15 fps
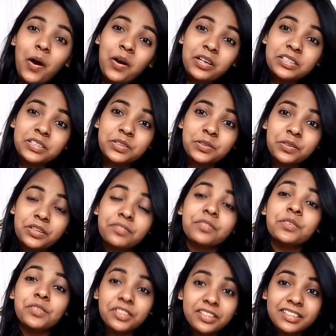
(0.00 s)
Also, if
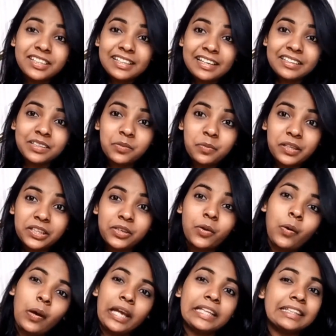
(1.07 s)
you really like the
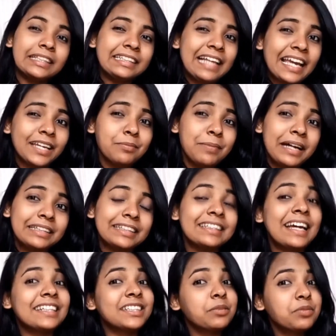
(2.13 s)
video, hit the like button
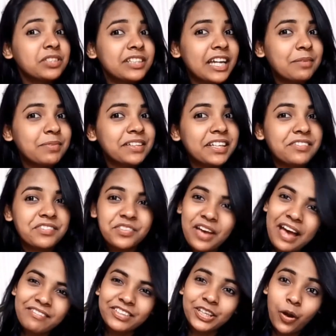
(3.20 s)
and subscribe it if you
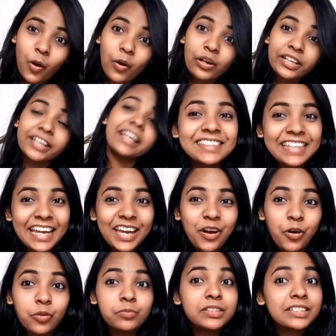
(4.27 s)
haven't already.
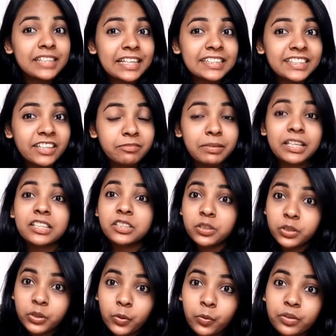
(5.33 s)
Stay home, stay safe because
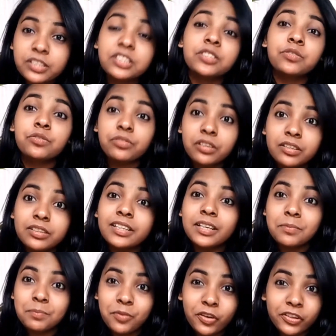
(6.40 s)
you know it's really
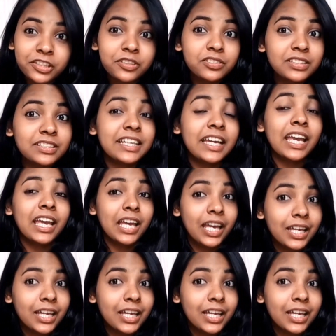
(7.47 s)
important to stay